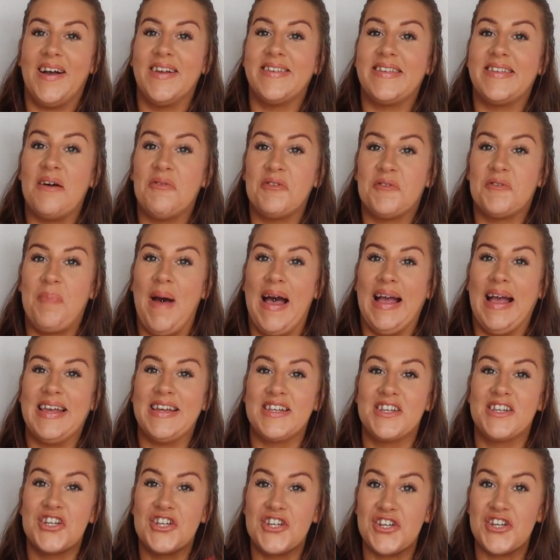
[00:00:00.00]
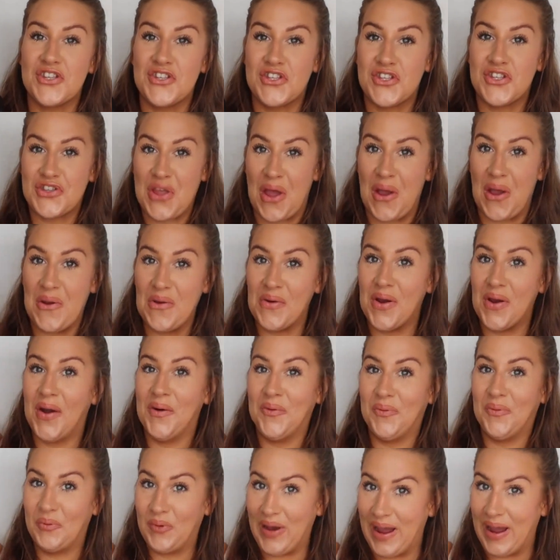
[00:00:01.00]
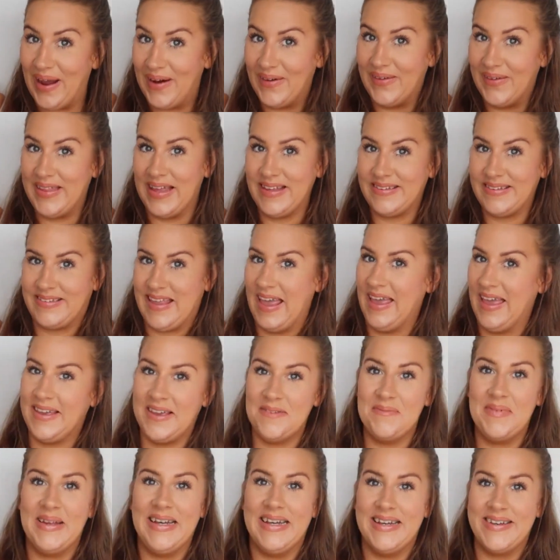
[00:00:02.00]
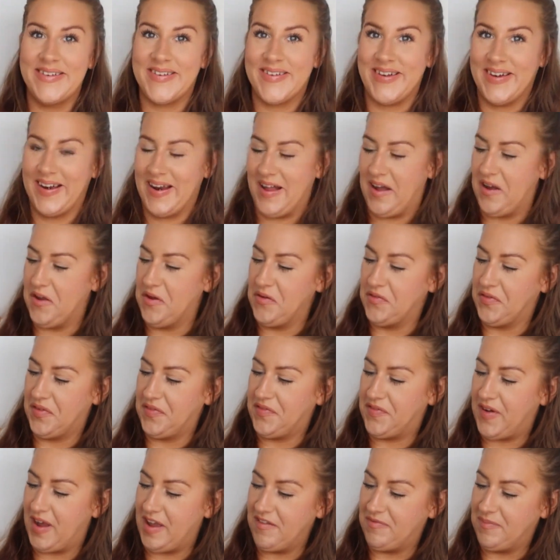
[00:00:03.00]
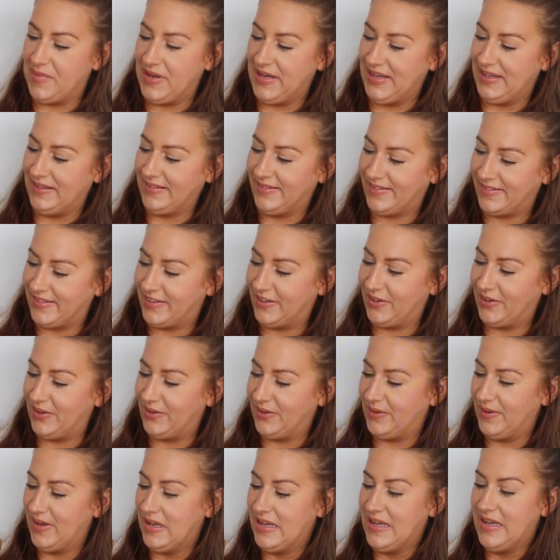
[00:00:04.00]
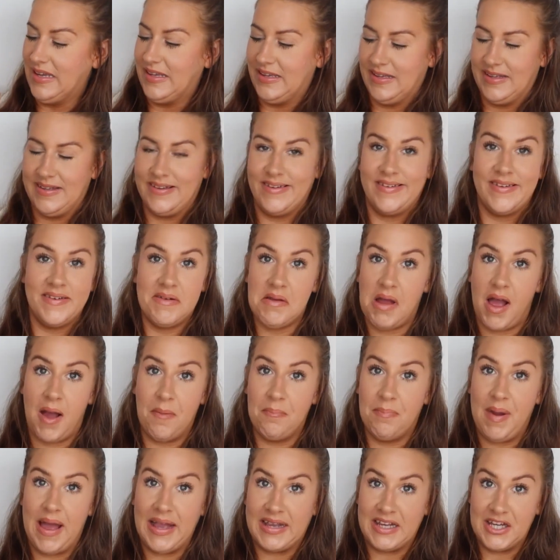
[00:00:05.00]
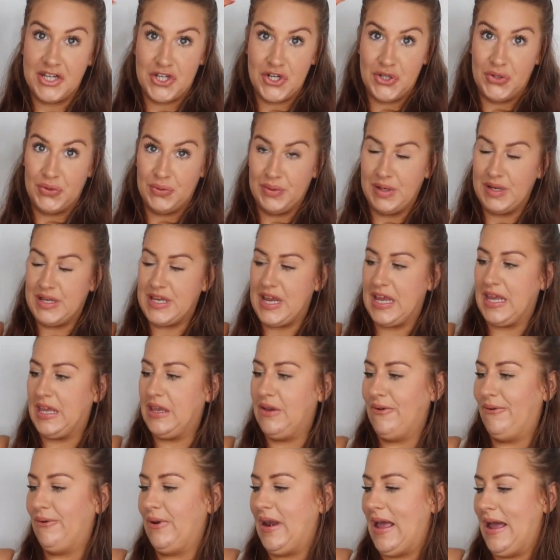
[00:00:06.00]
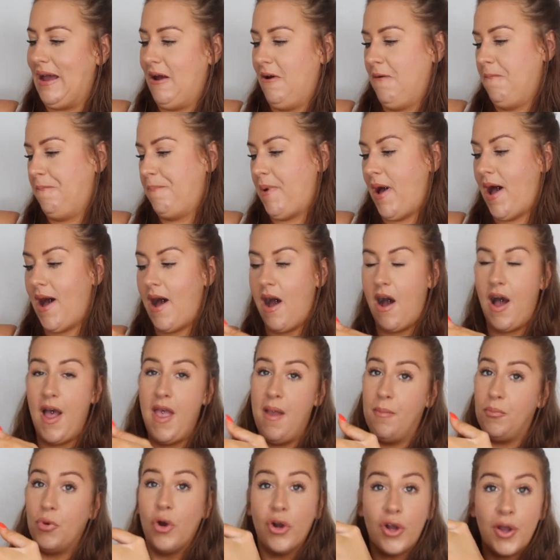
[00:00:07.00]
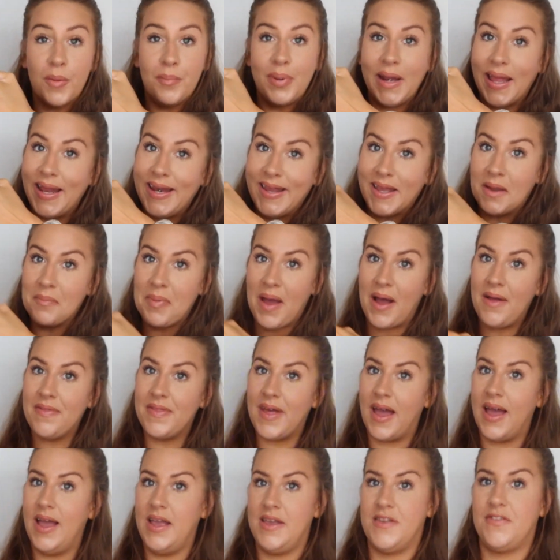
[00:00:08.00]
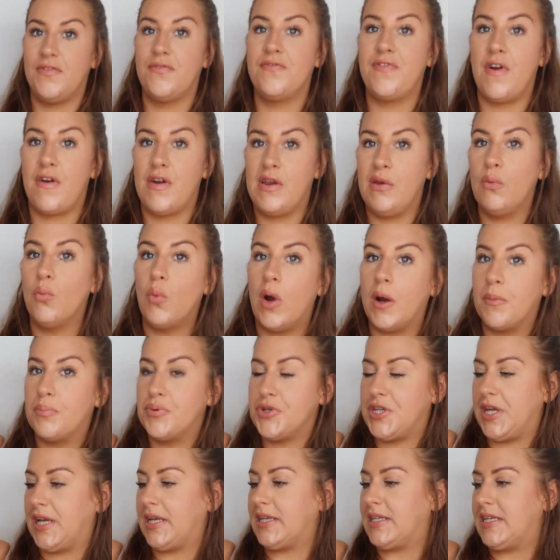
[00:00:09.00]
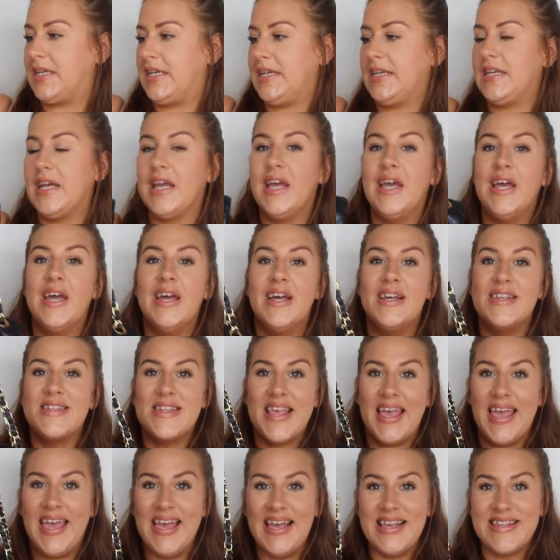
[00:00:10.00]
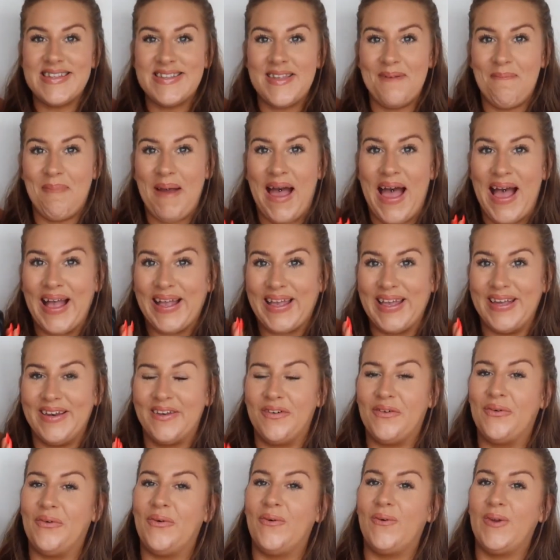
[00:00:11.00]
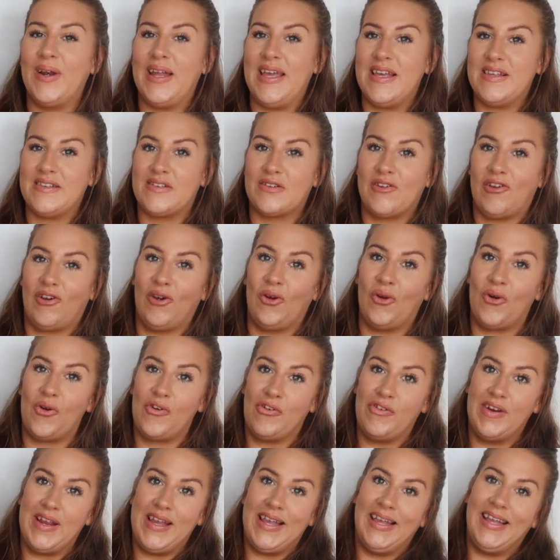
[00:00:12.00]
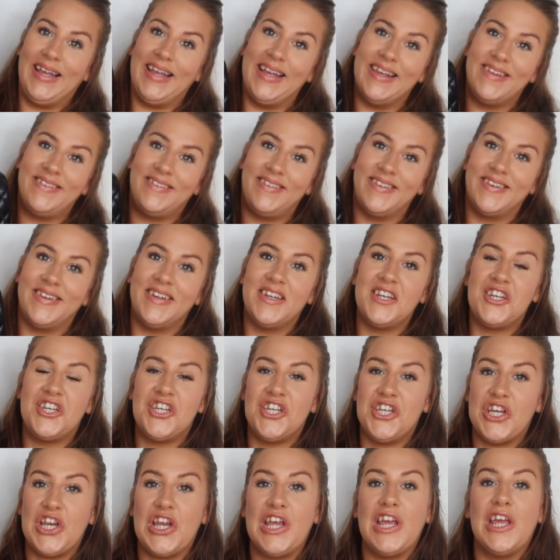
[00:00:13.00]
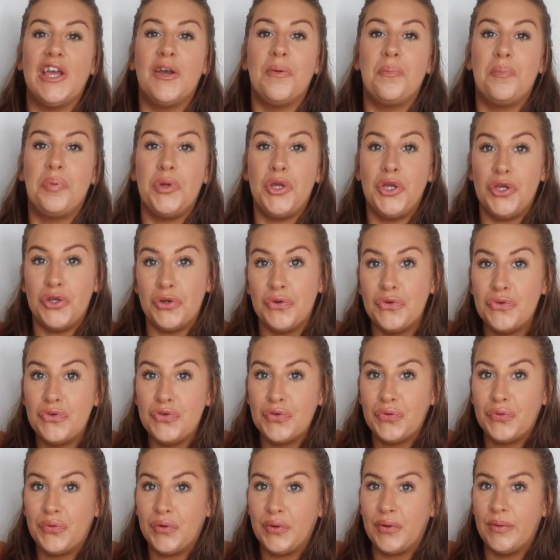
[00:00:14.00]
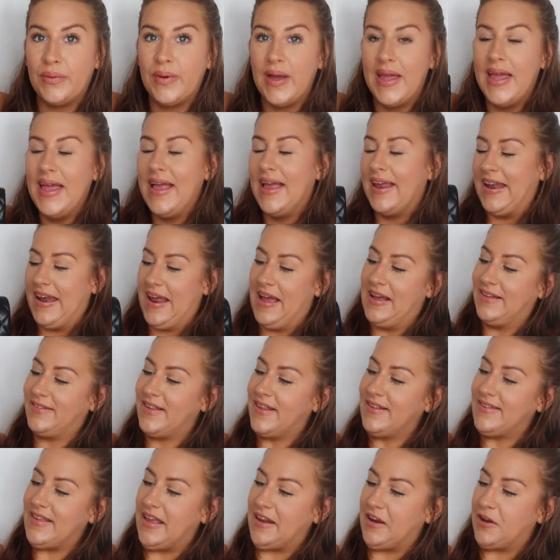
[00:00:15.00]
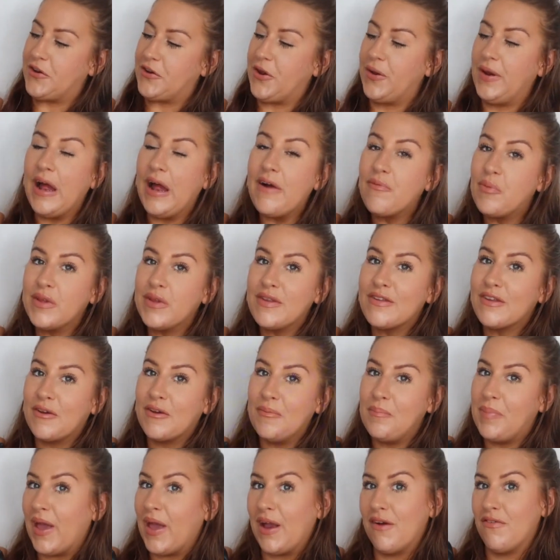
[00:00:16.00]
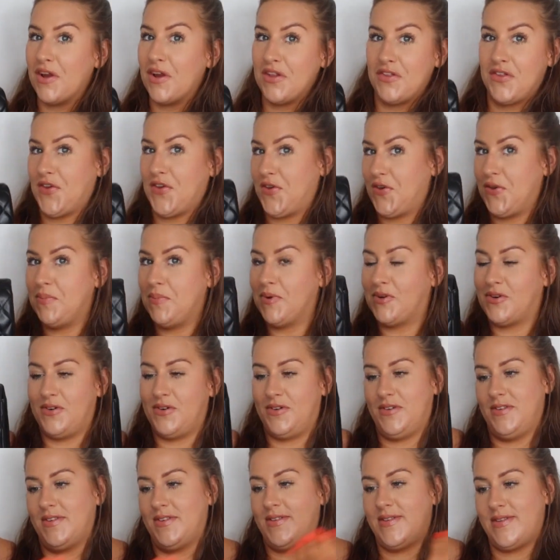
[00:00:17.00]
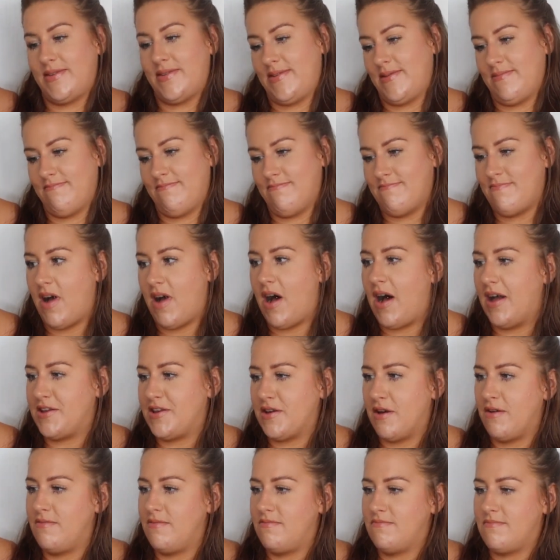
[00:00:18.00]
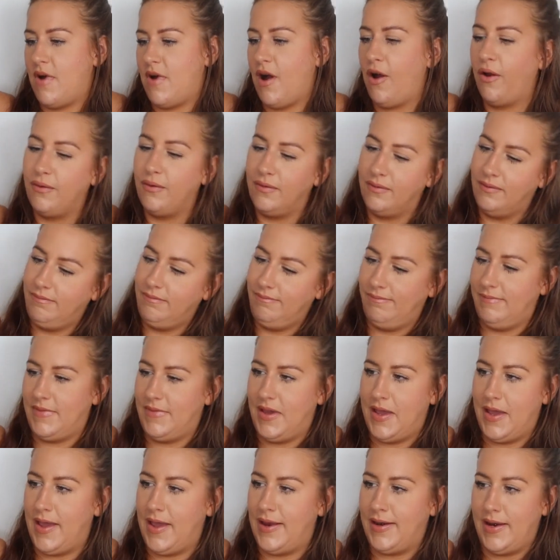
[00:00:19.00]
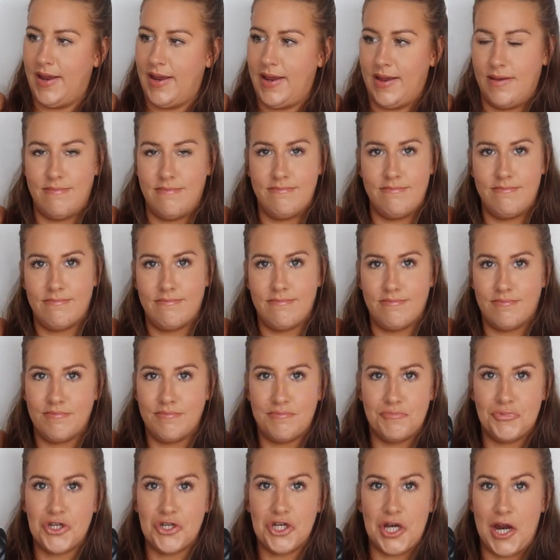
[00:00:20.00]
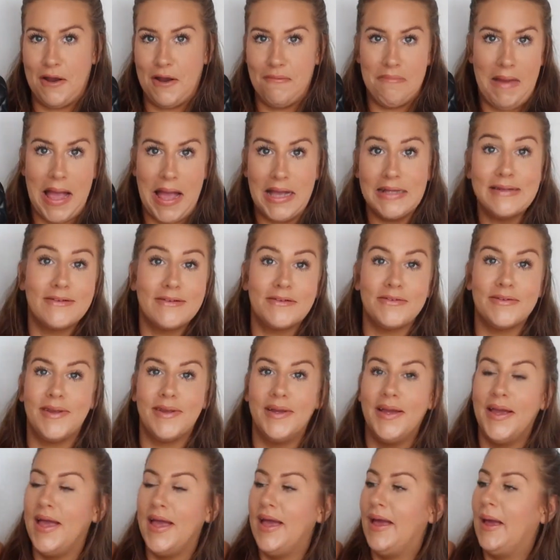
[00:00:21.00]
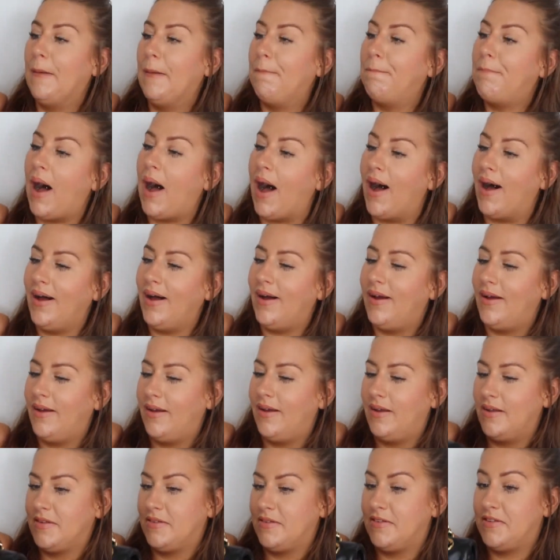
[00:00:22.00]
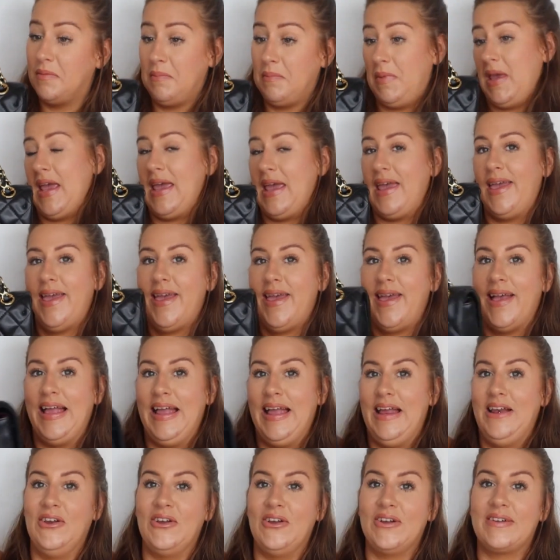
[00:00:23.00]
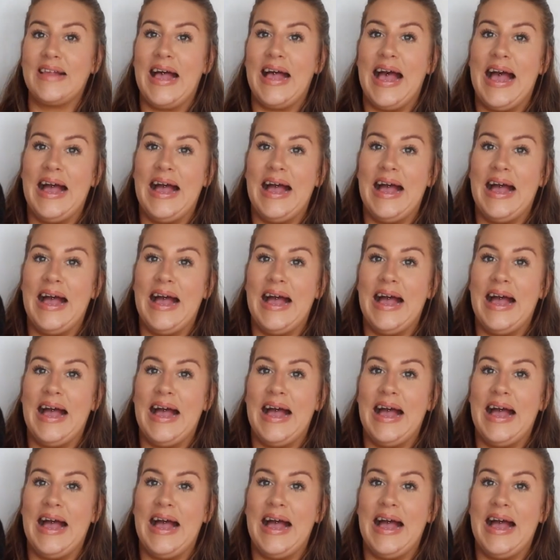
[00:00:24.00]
guys, that was packaged so well. That's taken me literally like over 5 minutes to unpackage it all and take it all out, but I am not complaining about that. It's very well protected. So here's the bag in all its glory. Isn't she beautiful? Now, as I said, I don't have one to compare her to because I don't own any Chanel bags, but to me it looks